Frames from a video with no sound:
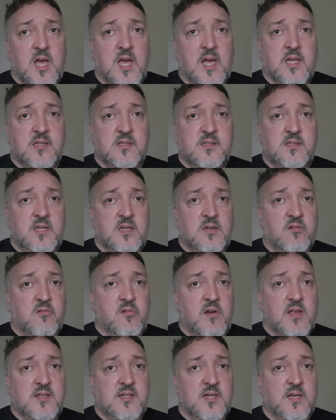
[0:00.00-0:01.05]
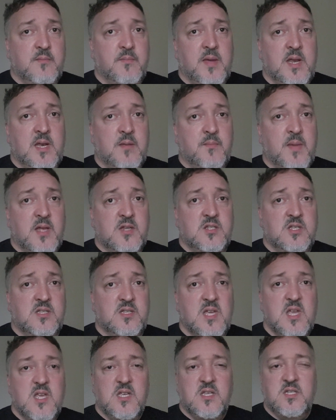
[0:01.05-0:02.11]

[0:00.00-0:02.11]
and seeing her wrestle in her matches,